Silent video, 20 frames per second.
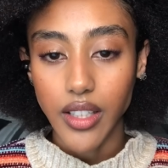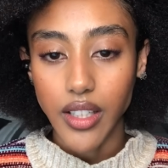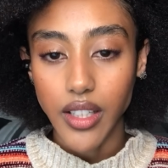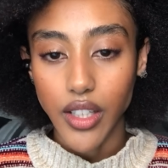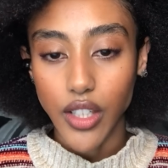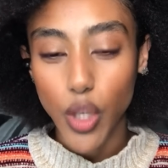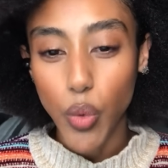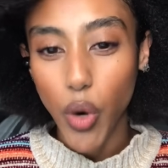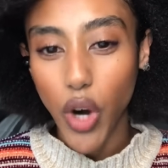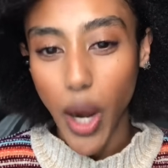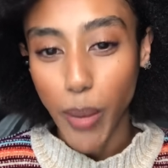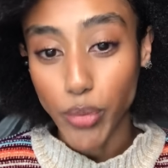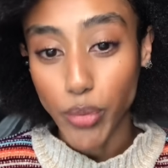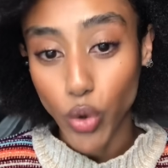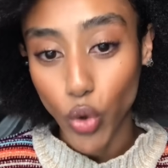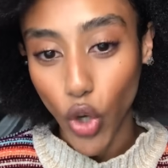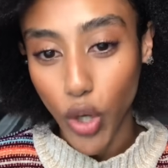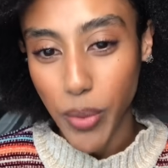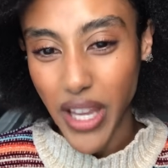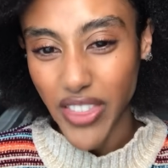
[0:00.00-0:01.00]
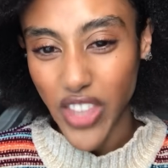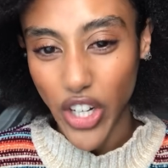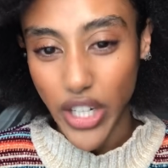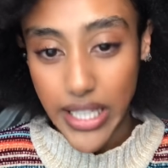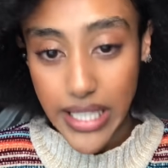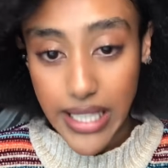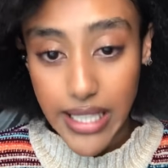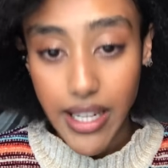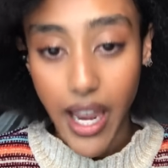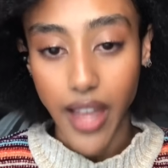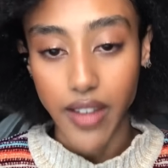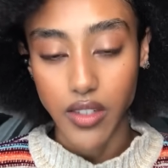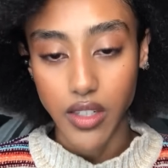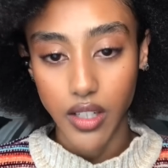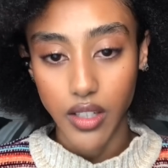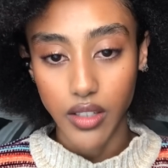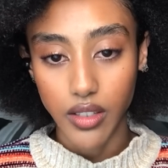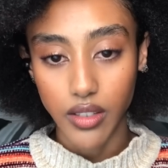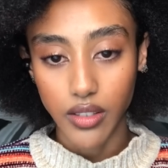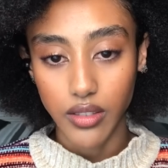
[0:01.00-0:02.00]
you were absorbing their intent.
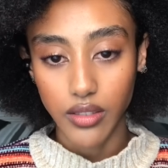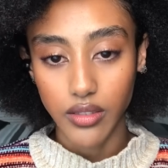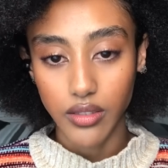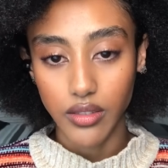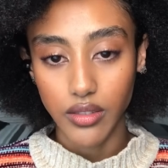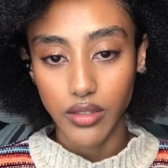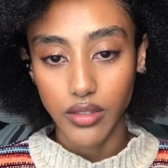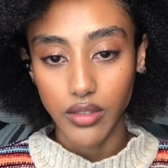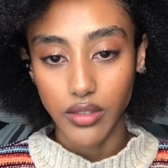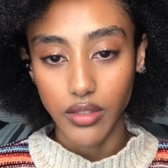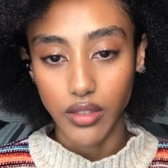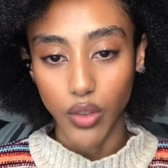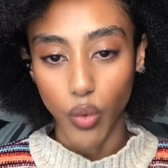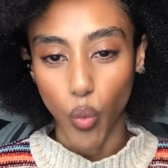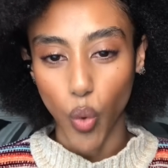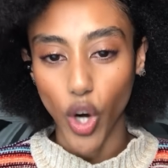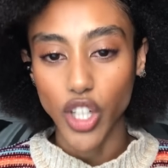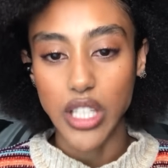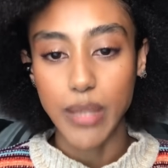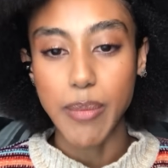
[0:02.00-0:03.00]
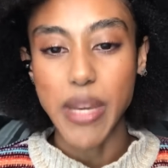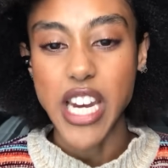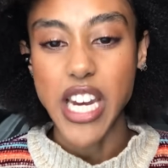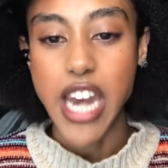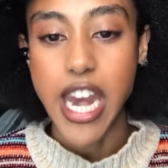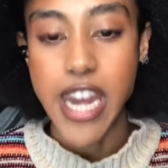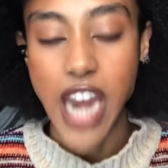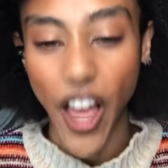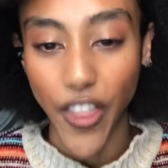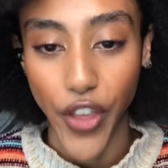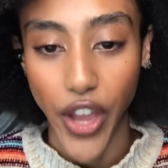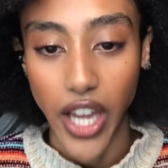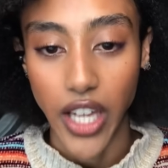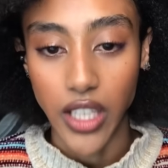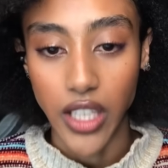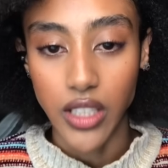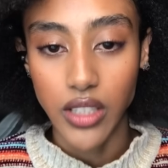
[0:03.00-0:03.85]
Words mean nothing.